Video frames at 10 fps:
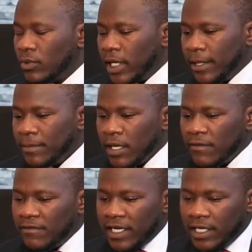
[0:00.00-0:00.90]
Right.
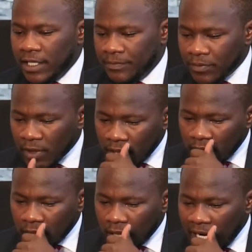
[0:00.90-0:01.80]
Finally,
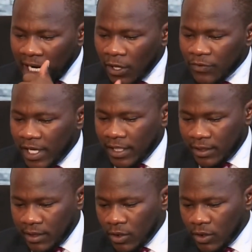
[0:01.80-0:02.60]
how then,